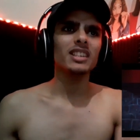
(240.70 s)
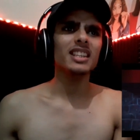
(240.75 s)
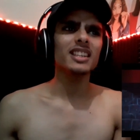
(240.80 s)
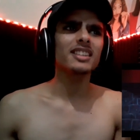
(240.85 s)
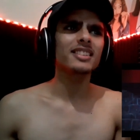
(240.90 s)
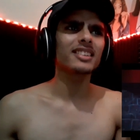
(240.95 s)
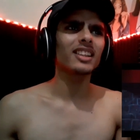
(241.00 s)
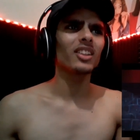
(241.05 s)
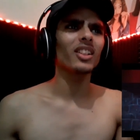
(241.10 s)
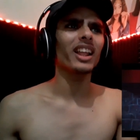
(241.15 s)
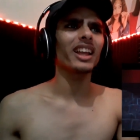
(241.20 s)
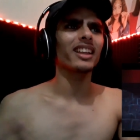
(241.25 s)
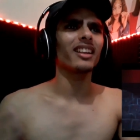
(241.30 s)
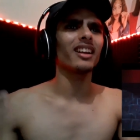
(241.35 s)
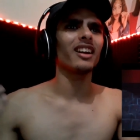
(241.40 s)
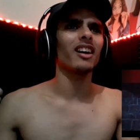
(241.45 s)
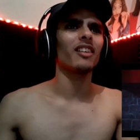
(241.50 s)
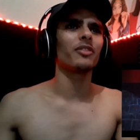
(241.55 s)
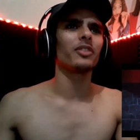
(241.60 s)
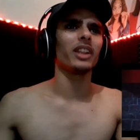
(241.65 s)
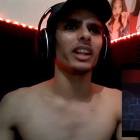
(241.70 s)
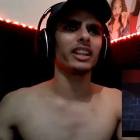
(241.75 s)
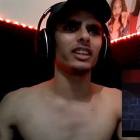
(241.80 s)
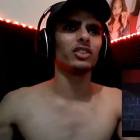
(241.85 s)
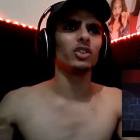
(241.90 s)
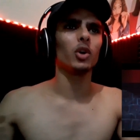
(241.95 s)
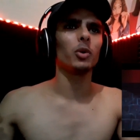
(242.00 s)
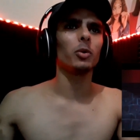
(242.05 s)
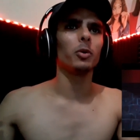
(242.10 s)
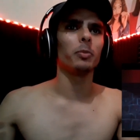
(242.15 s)
It sounds like they have like
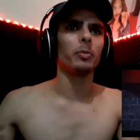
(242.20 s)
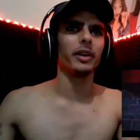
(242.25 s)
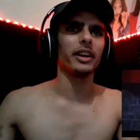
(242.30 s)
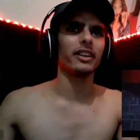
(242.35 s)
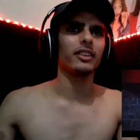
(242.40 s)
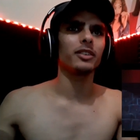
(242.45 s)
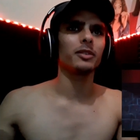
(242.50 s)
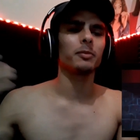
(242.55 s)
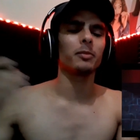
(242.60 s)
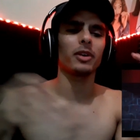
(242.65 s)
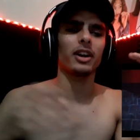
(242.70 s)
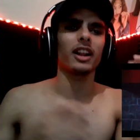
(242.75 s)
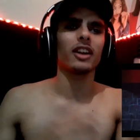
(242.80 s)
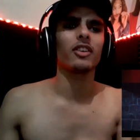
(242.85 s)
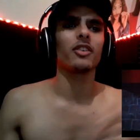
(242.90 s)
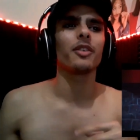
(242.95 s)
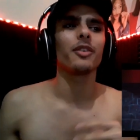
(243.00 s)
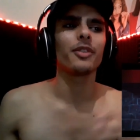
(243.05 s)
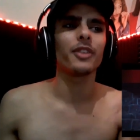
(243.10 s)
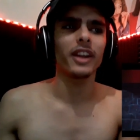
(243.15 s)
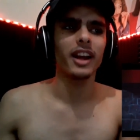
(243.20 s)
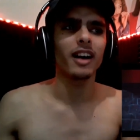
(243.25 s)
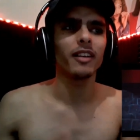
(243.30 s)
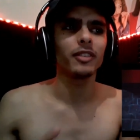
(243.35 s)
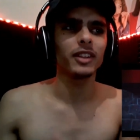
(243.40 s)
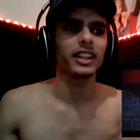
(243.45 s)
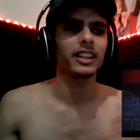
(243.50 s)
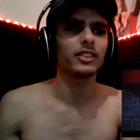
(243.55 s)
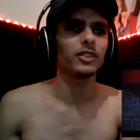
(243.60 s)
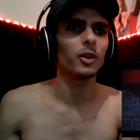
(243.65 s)
double pedal, but I don't know if they have
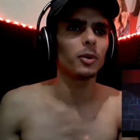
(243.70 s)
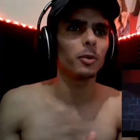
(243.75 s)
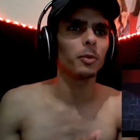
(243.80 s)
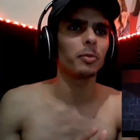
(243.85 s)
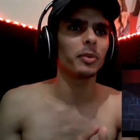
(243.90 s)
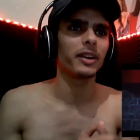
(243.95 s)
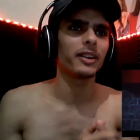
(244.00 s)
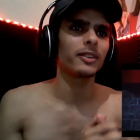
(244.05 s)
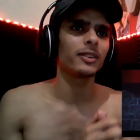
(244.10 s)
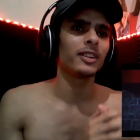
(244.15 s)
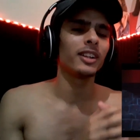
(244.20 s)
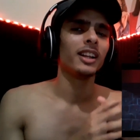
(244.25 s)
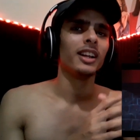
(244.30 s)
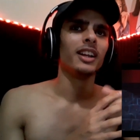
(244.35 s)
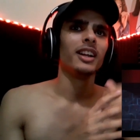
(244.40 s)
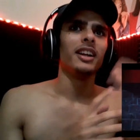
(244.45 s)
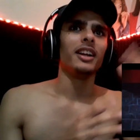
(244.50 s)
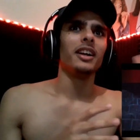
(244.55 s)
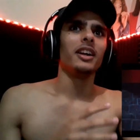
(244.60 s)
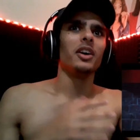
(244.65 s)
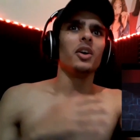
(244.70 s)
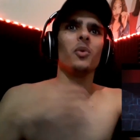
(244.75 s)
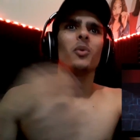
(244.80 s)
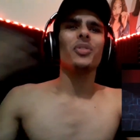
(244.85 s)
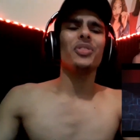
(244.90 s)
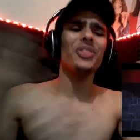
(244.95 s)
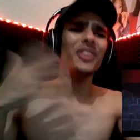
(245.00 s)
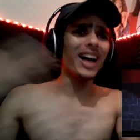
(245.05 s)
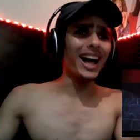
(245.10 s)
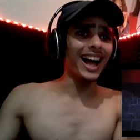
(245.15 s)
like double pedal.
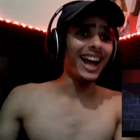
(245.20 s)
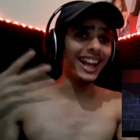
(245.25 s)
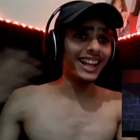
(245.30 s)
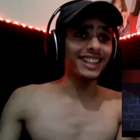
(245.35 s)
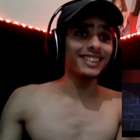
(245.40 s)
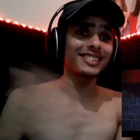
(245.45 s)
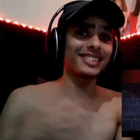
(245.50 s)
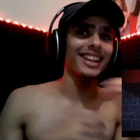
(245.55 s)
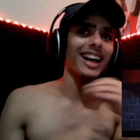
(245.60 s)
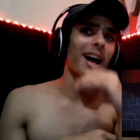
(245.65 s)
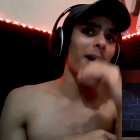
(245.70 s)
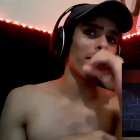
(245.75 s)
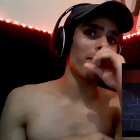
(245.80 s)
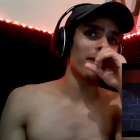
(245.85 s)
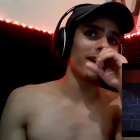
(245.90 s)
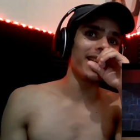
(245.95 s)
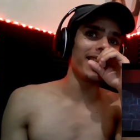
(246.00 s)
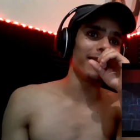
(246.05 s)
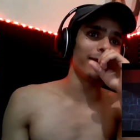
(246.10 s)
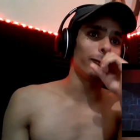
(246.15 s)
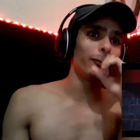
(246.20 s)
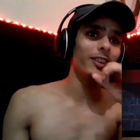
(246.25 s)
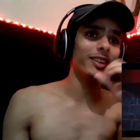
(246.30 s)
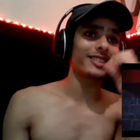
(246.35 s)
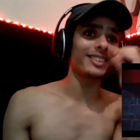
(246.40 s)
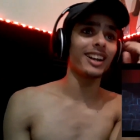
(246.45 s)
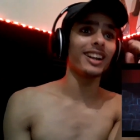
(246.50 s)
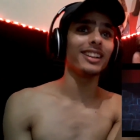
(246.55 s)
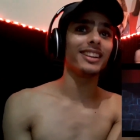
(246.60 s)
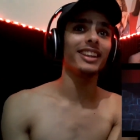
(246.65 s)
What the heck is happening?
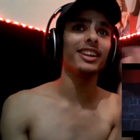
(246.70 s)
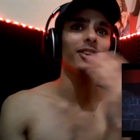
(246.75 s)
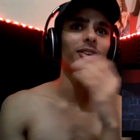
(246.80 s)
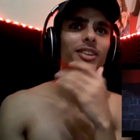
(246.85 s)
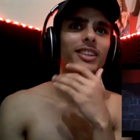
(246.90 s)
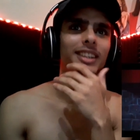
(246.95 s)
These are little